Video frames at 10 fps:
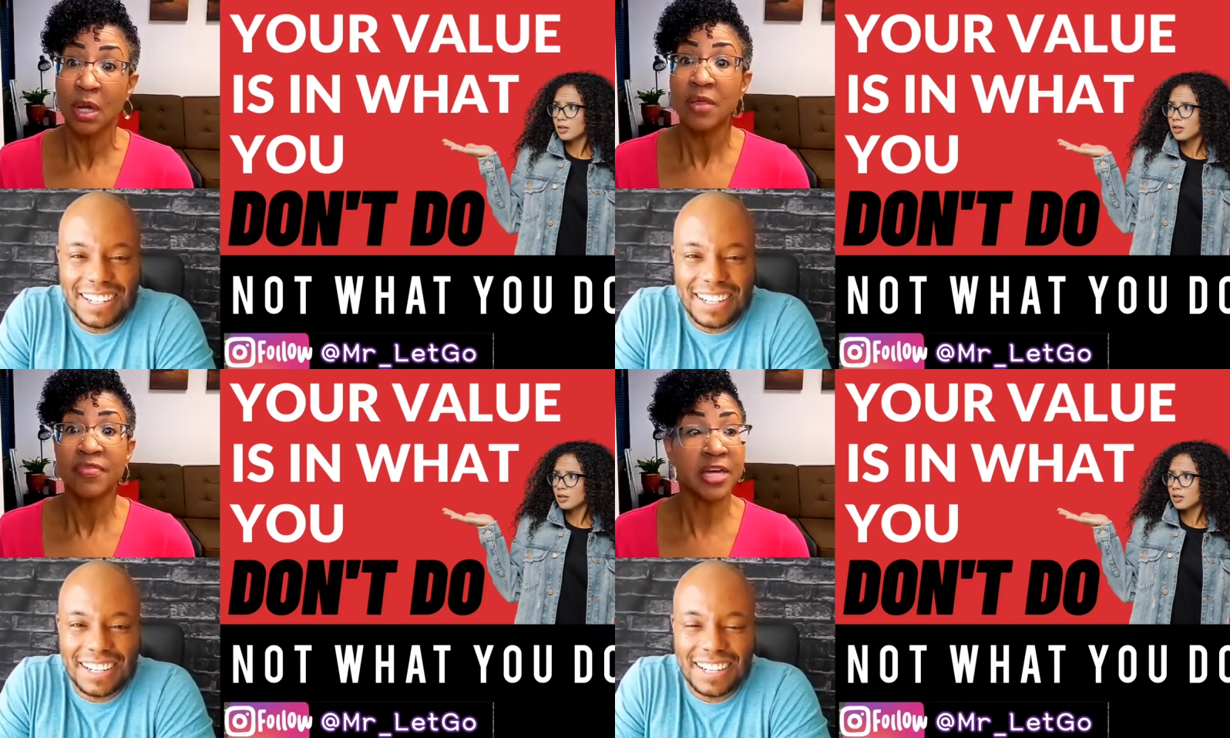
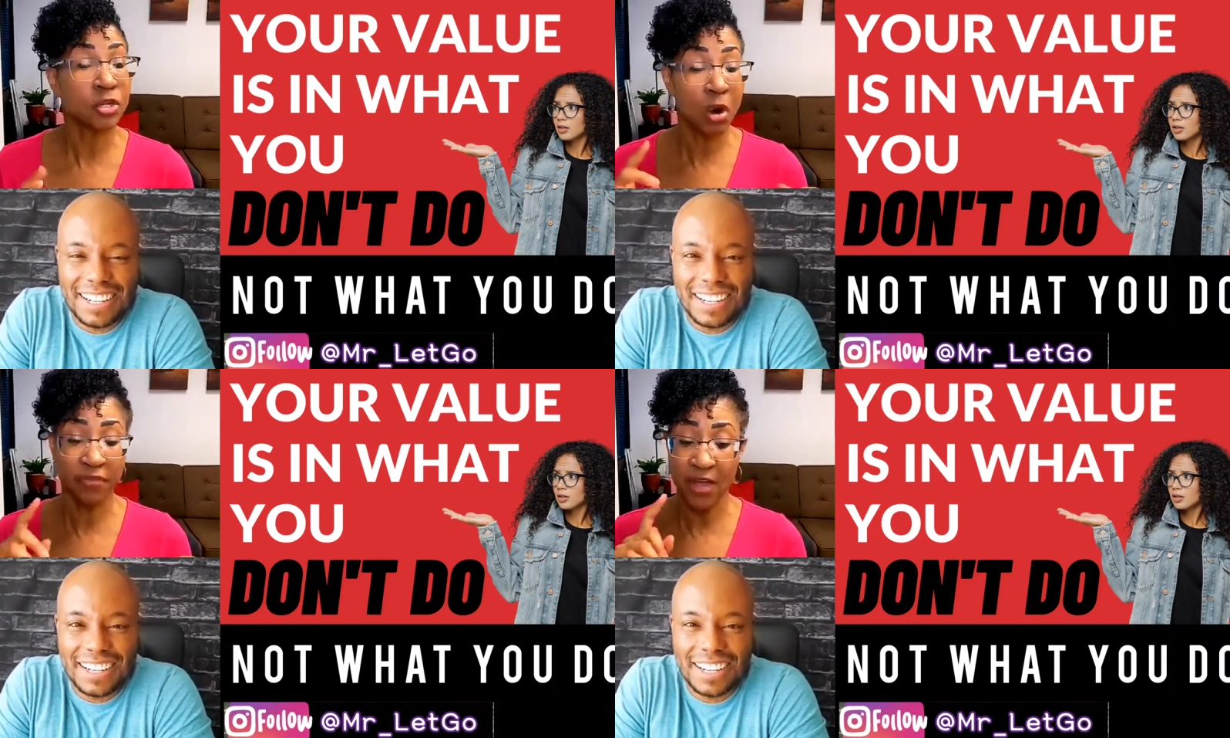Speaker 1: that
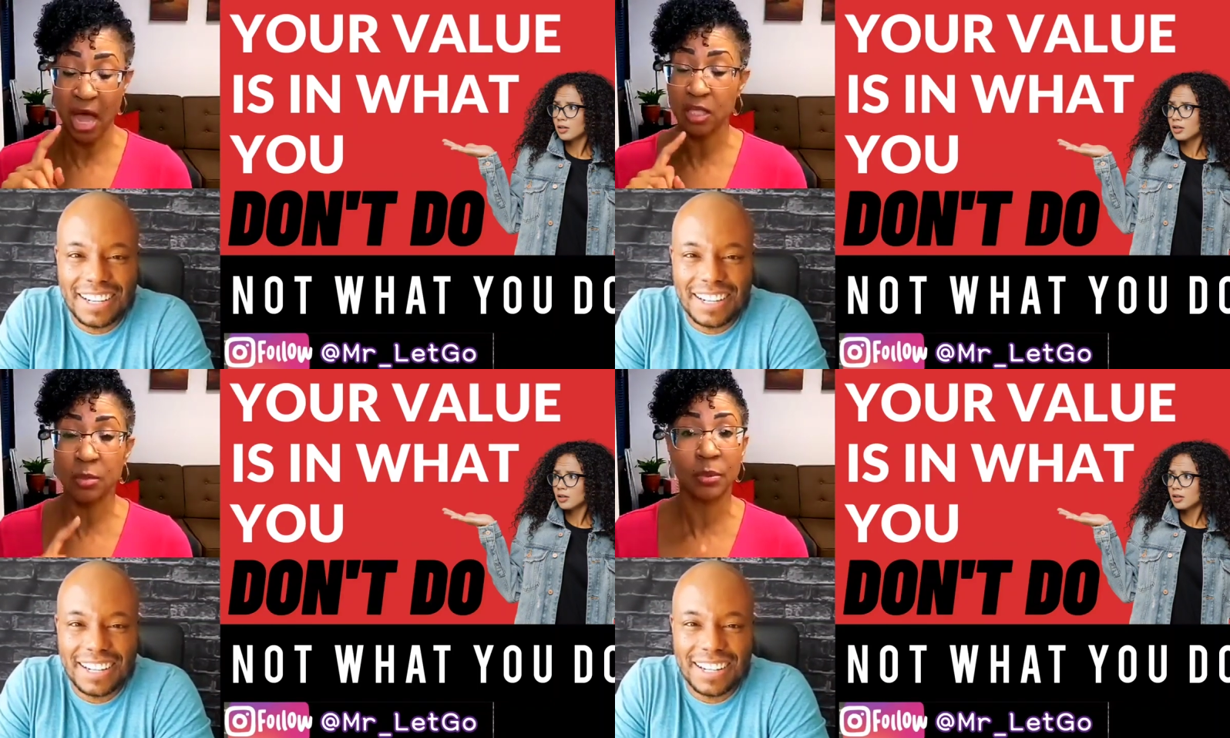you are
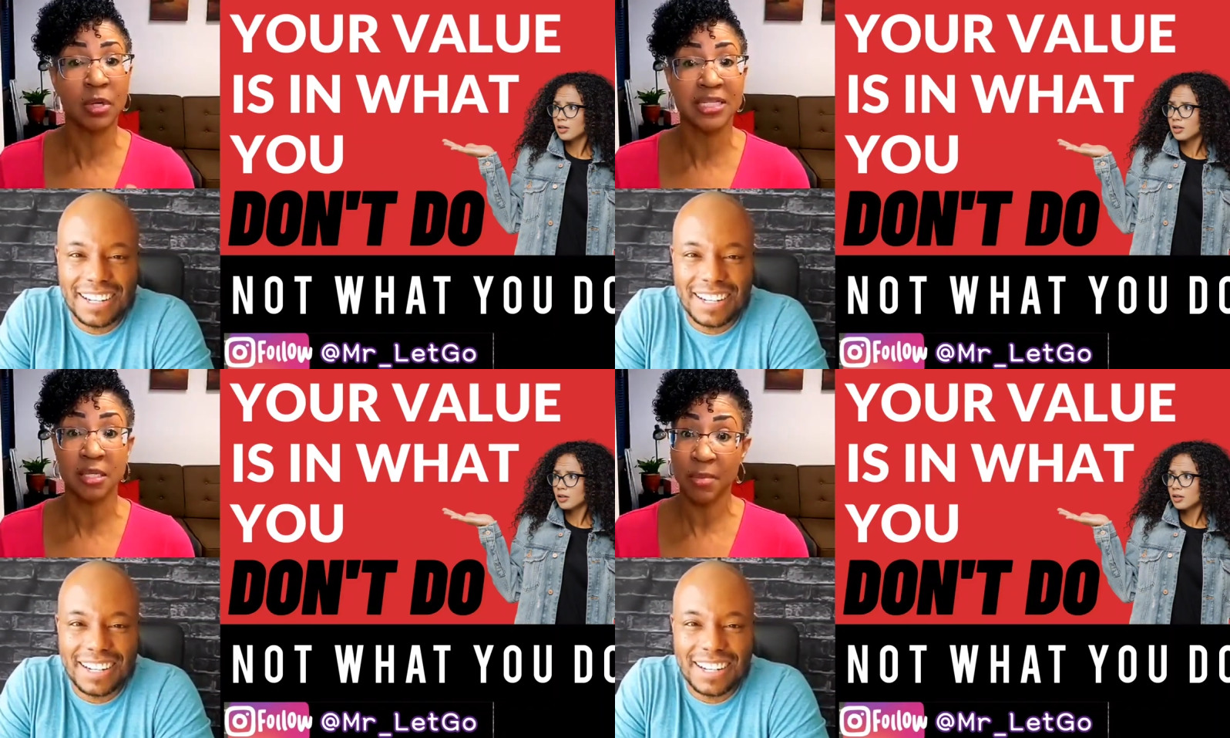valuable
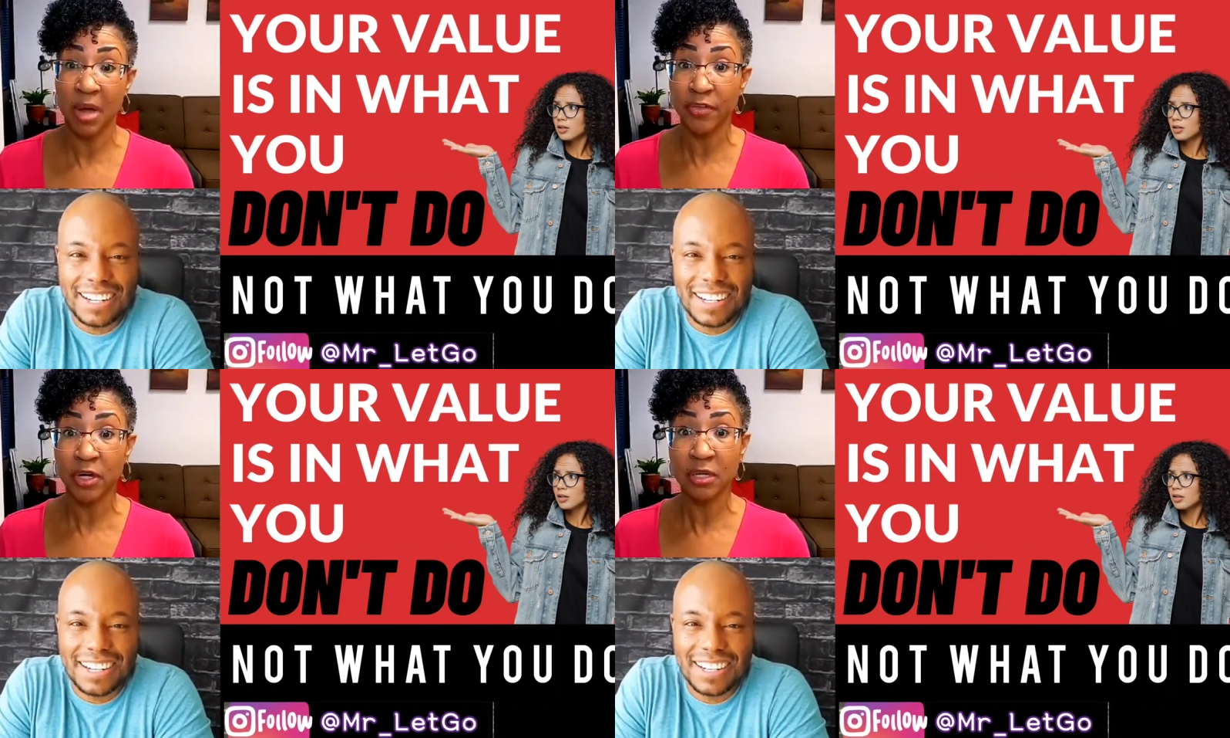as a
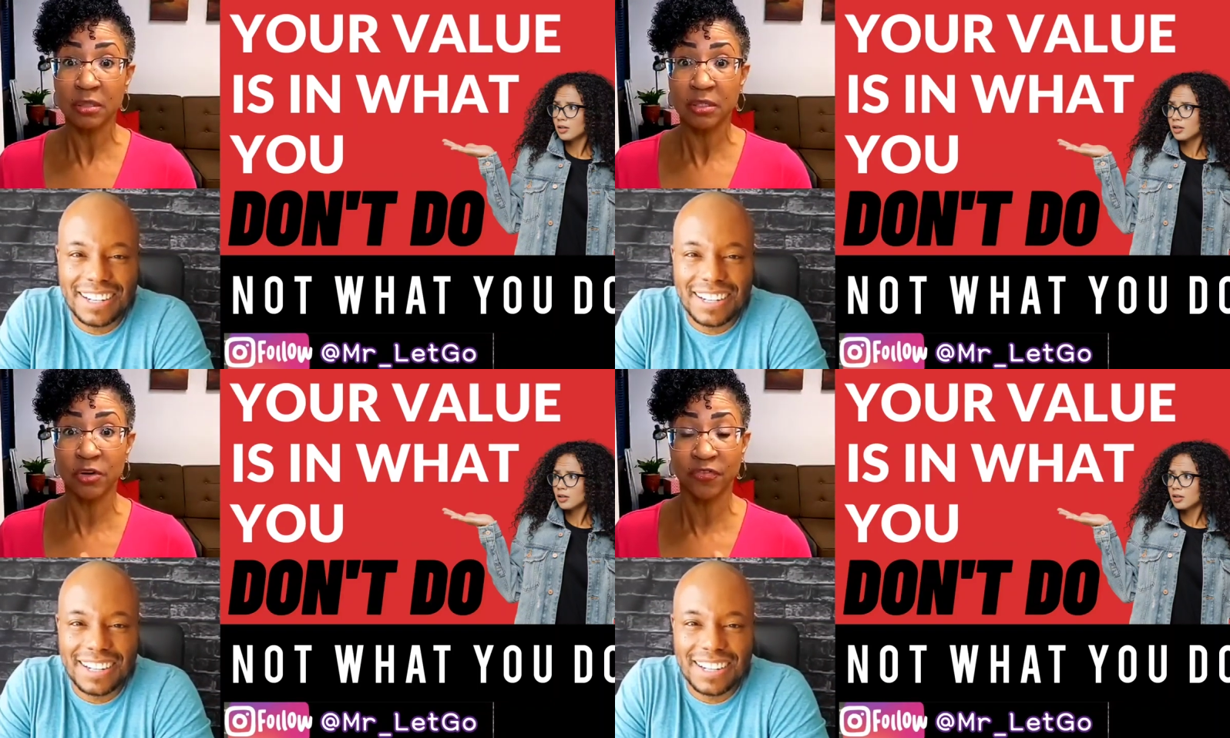mother,
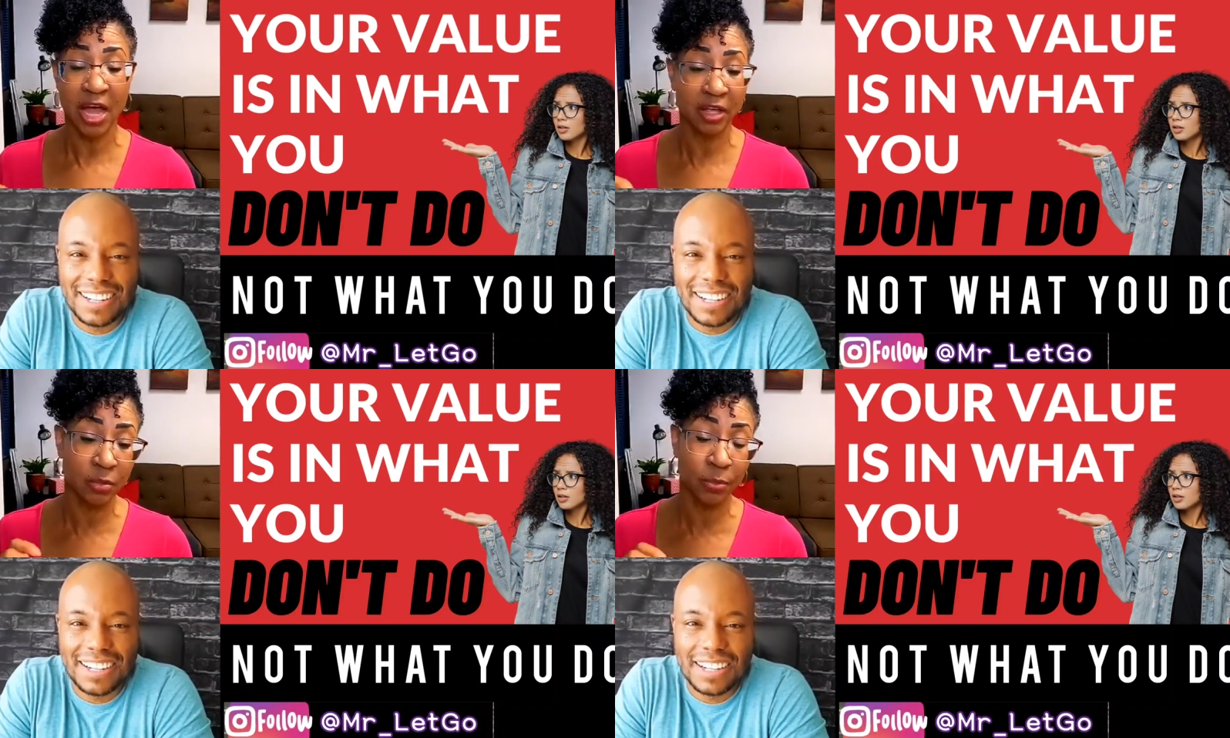you're
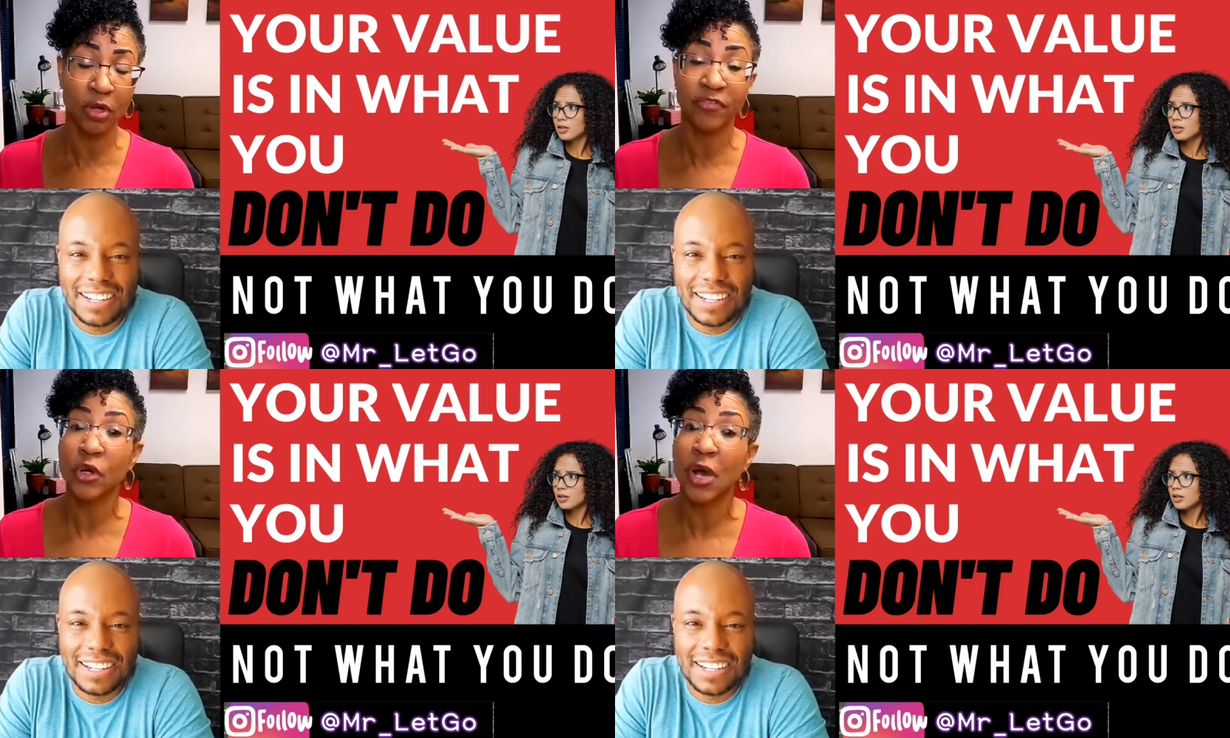valuable
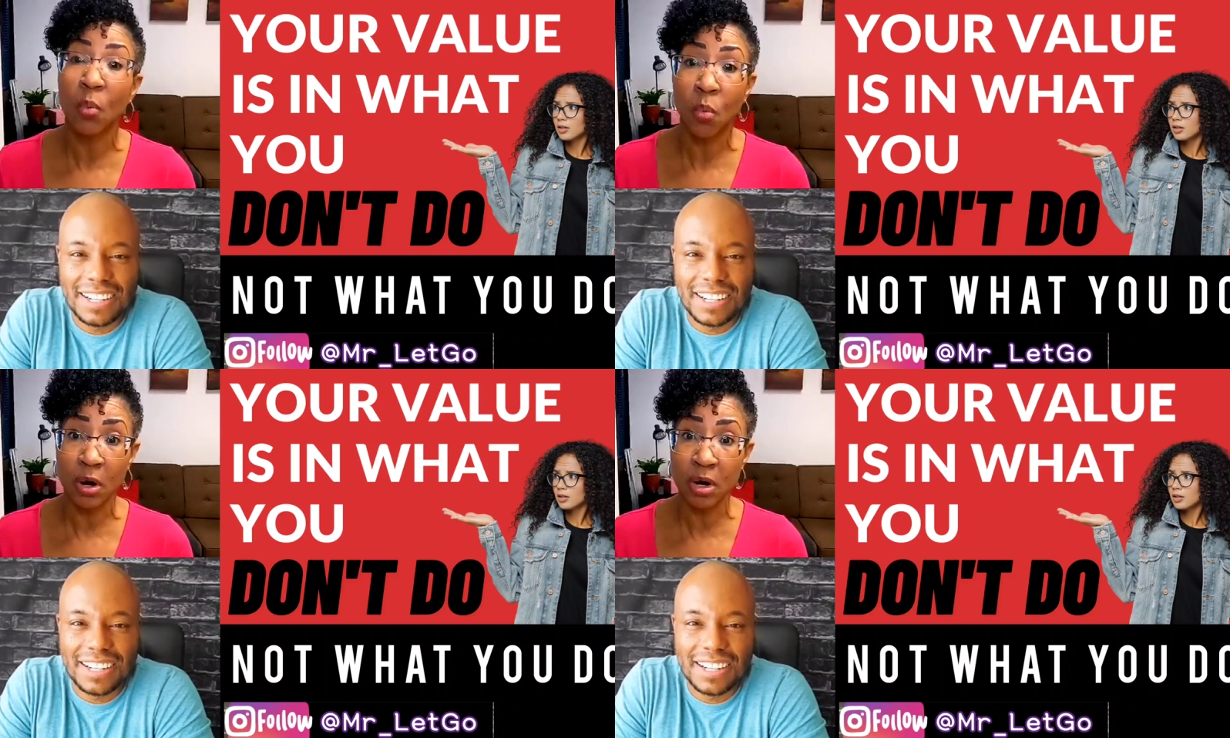if you're at
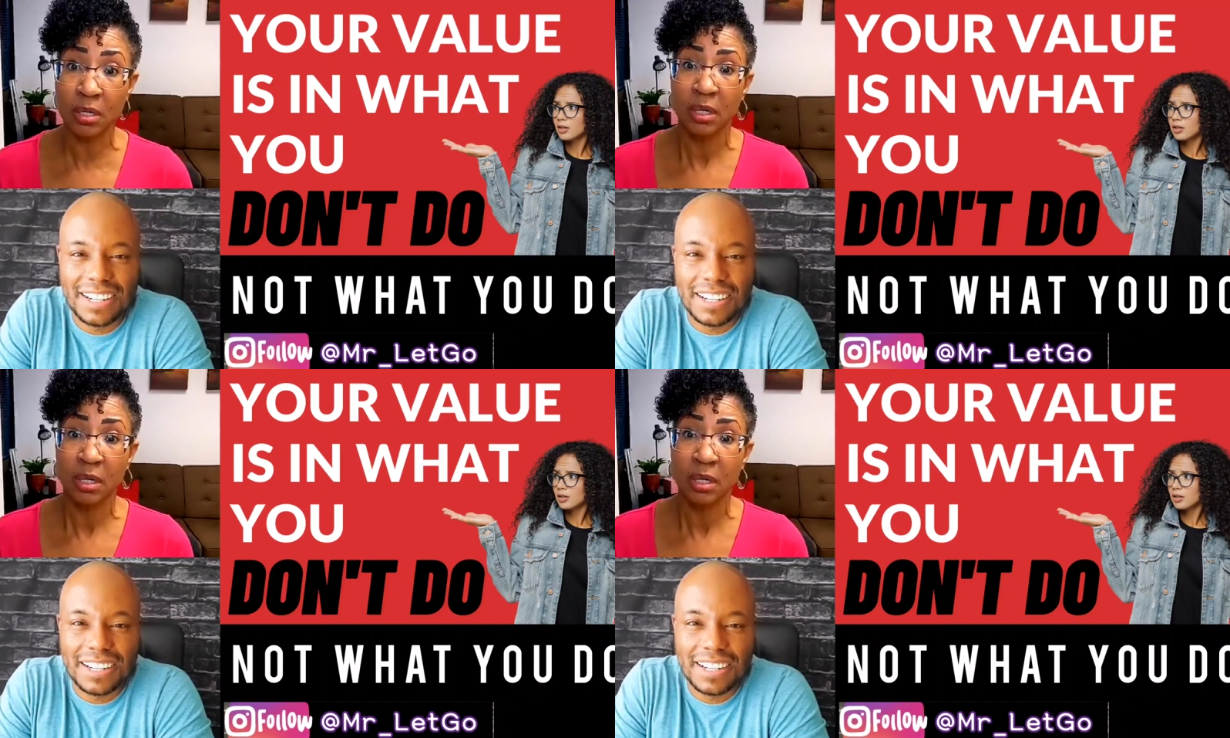work,